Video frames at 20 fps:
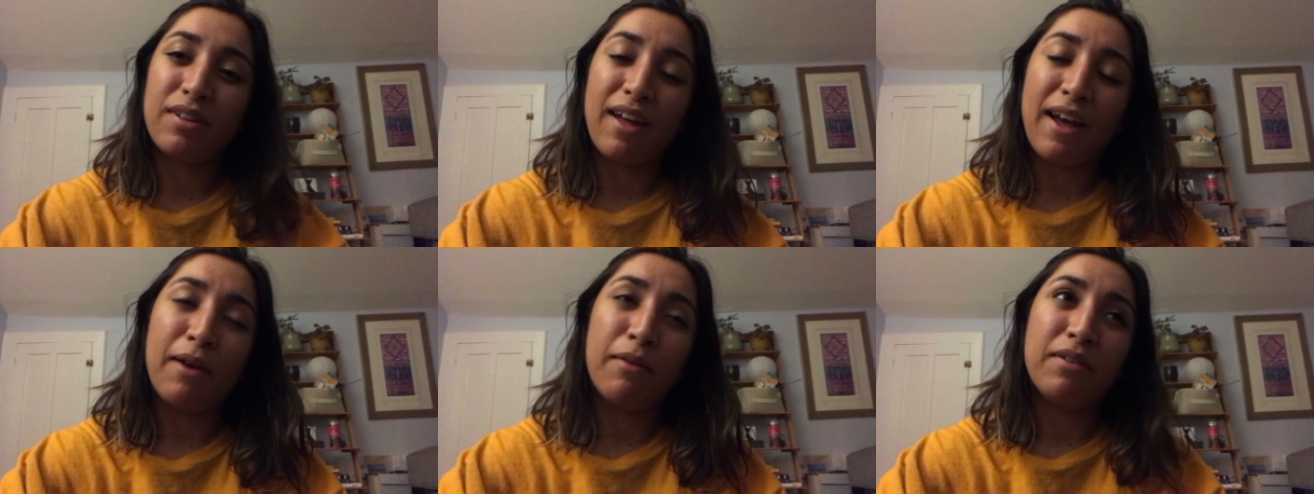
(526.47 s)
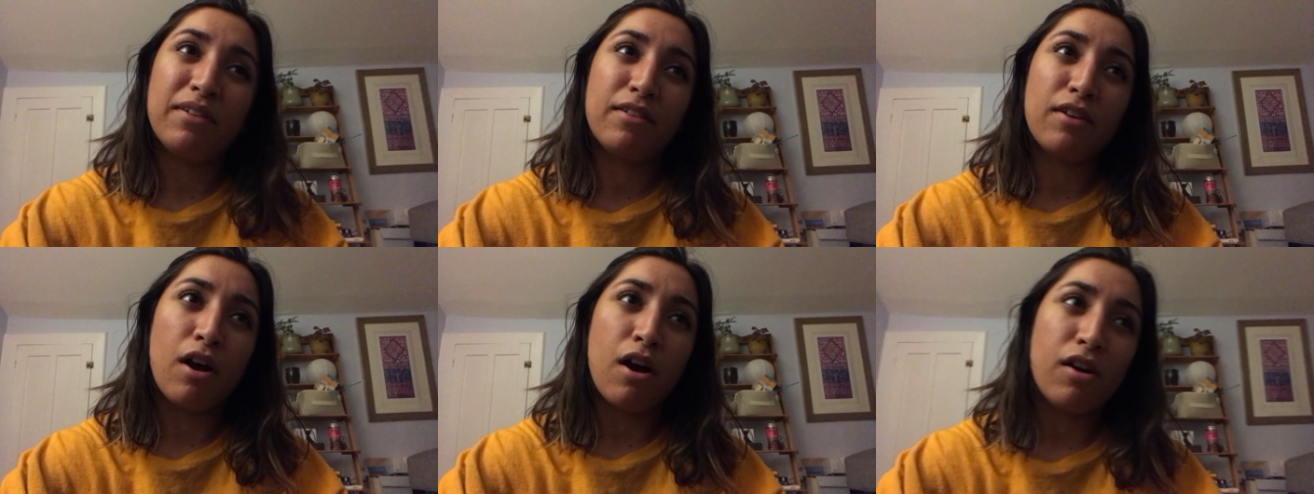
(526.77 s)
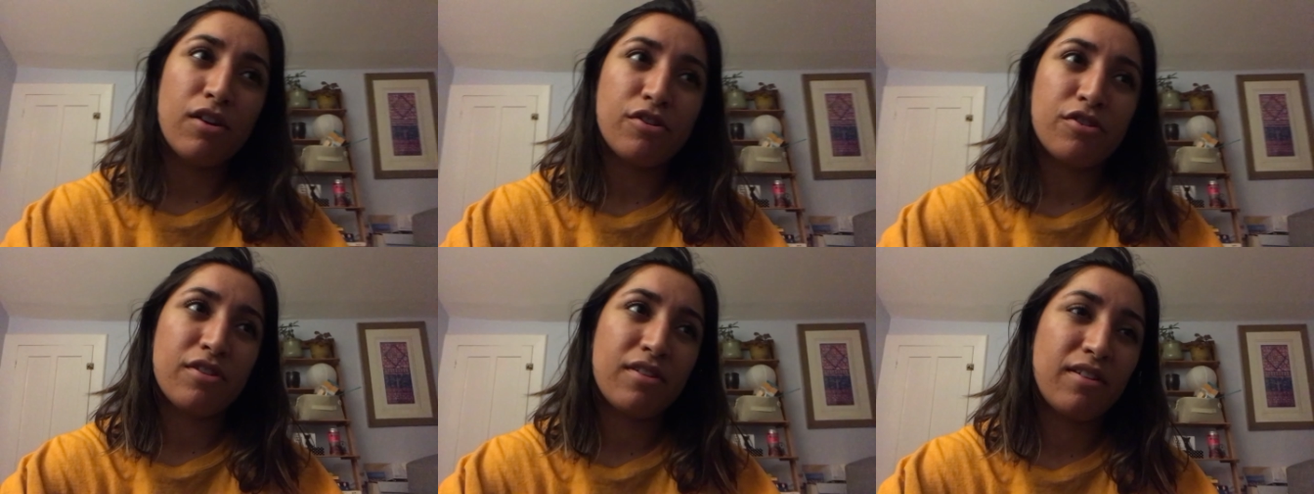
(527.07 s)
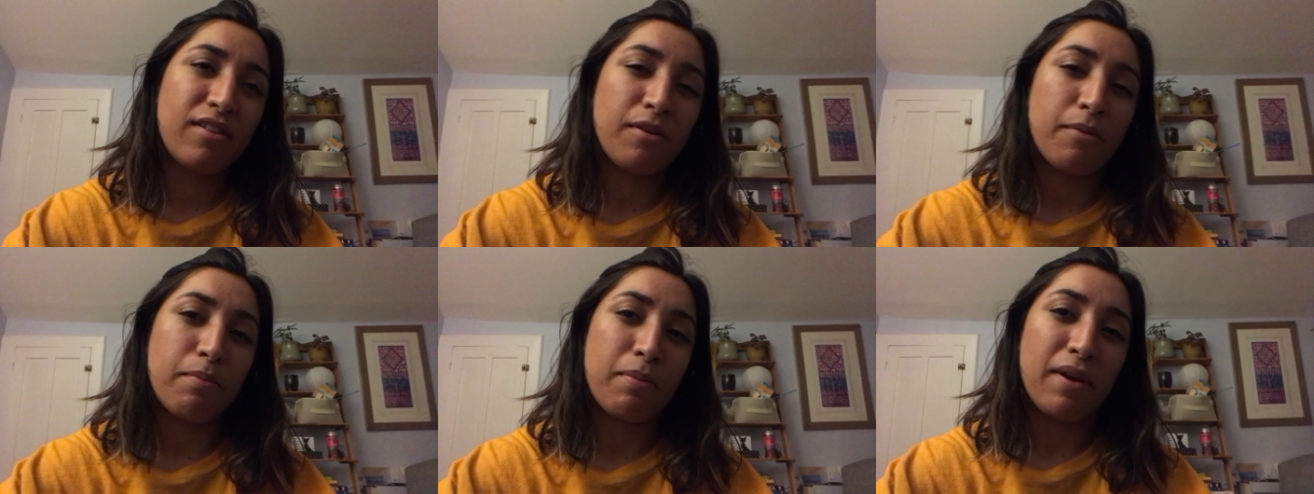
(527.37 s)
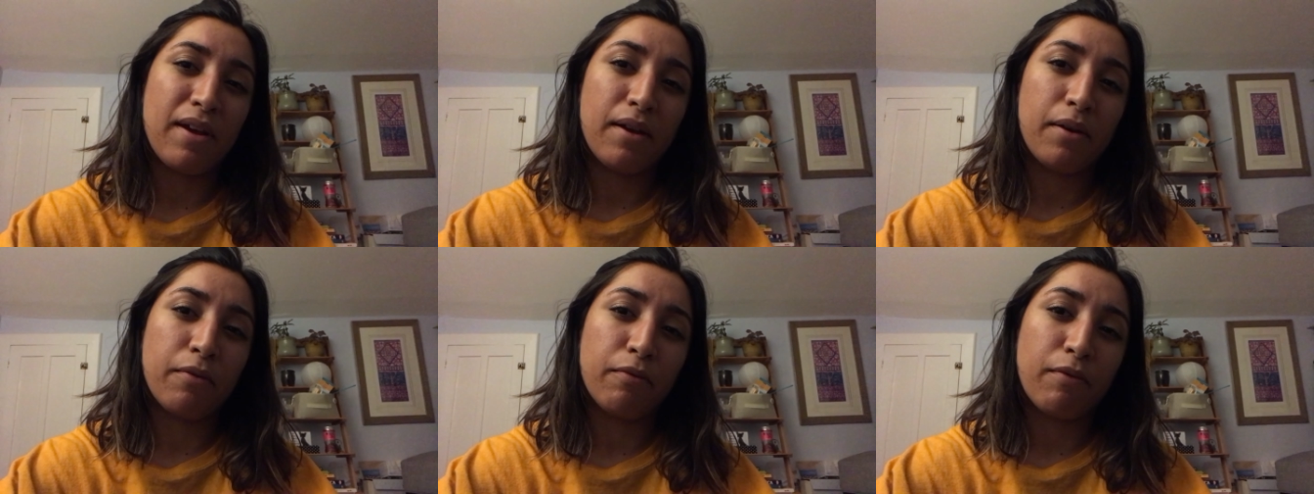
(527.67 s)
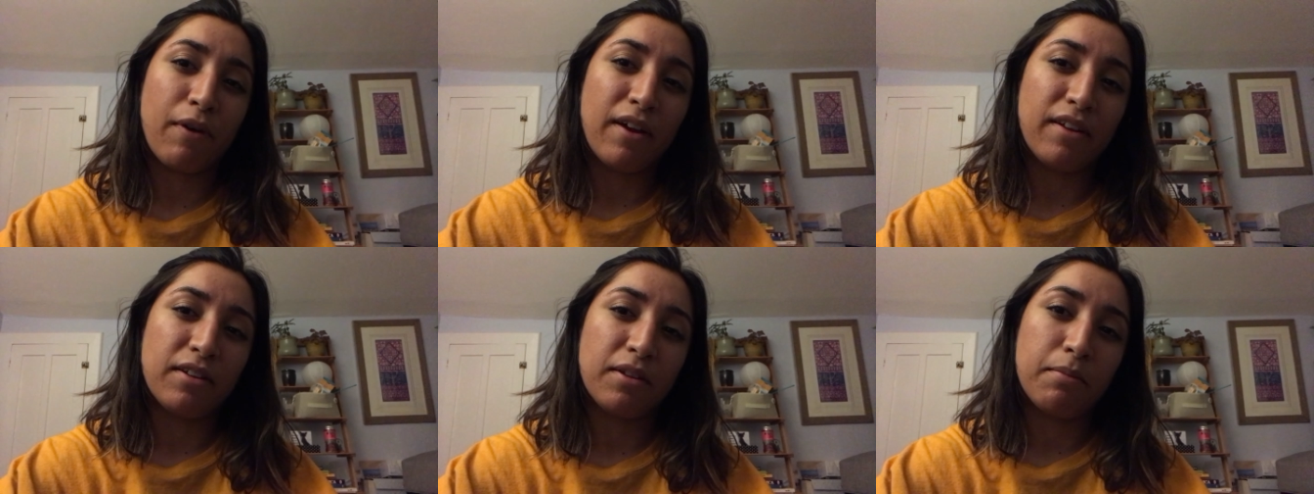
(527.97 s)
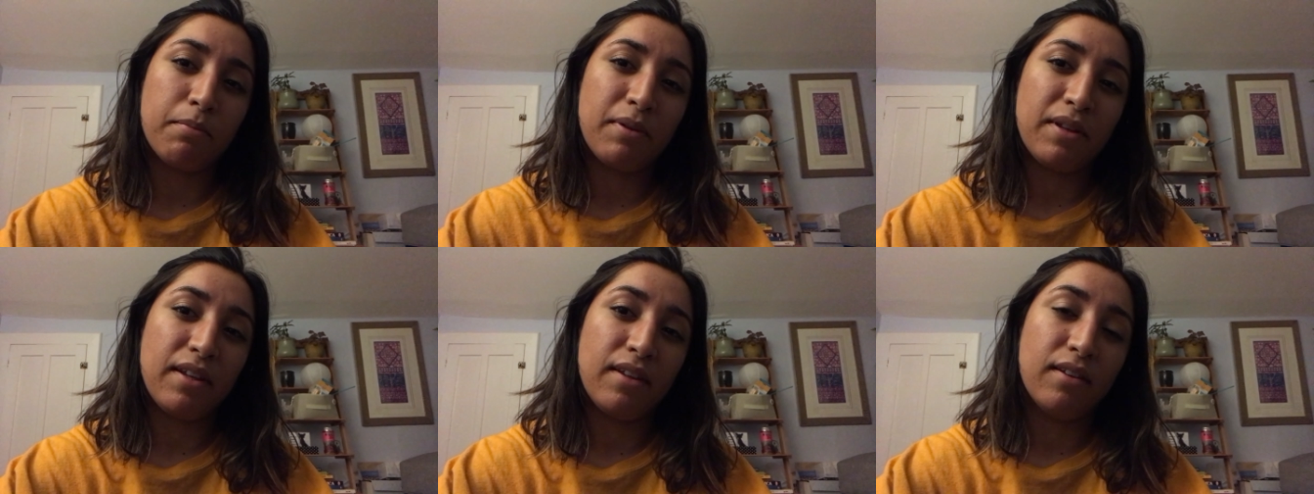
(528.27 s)
I was conscious to pick
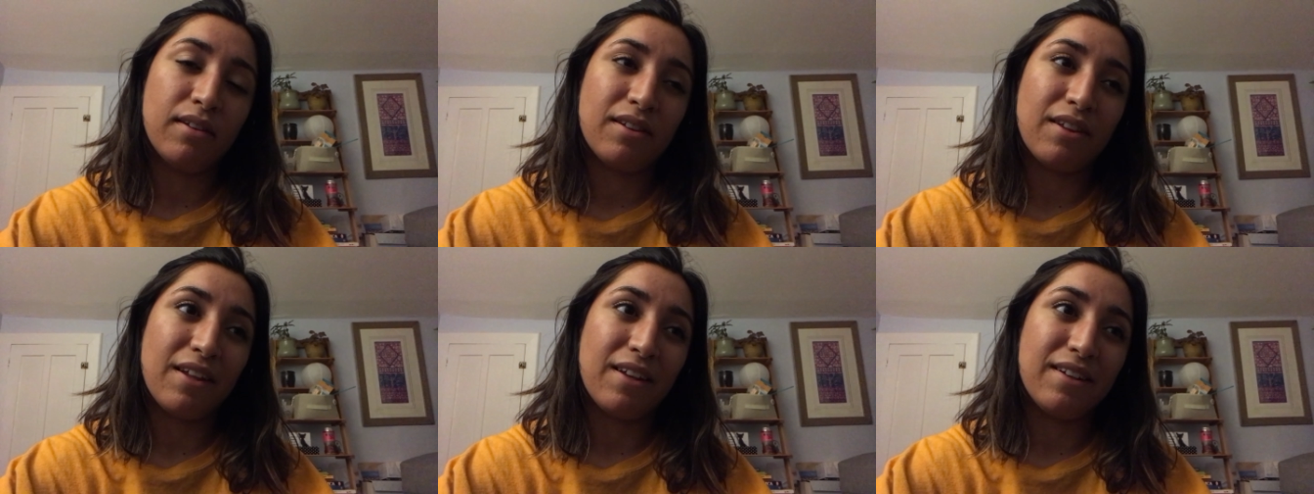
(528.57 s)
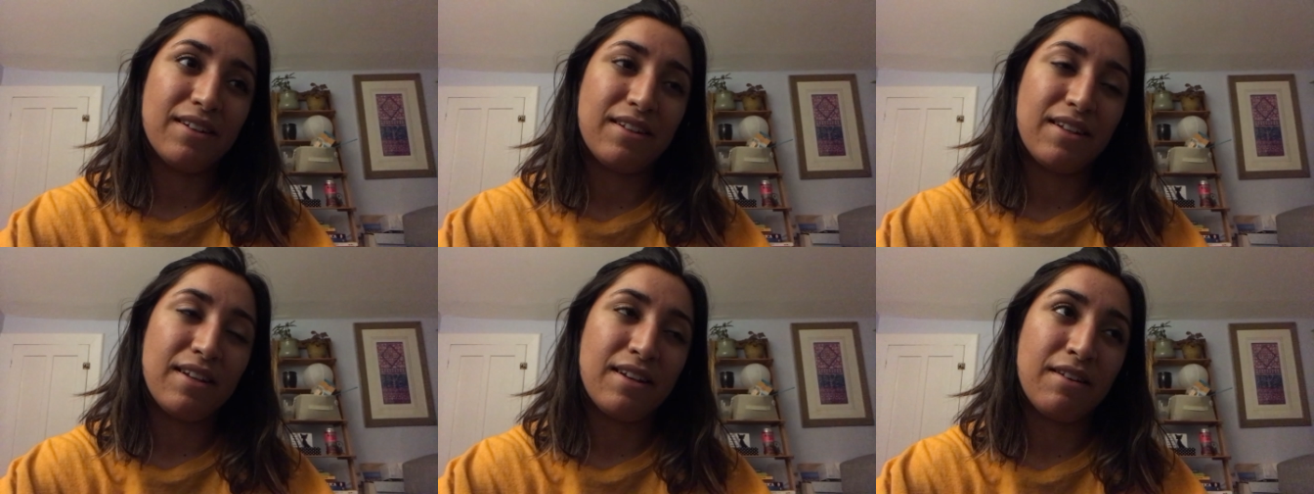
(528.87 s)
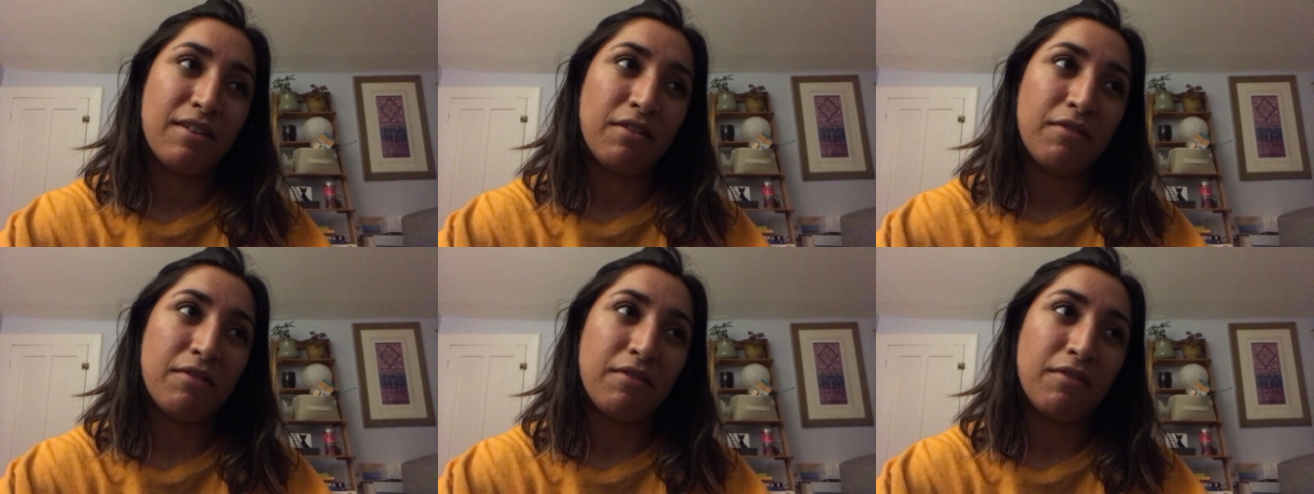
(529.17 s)
recipes that didn't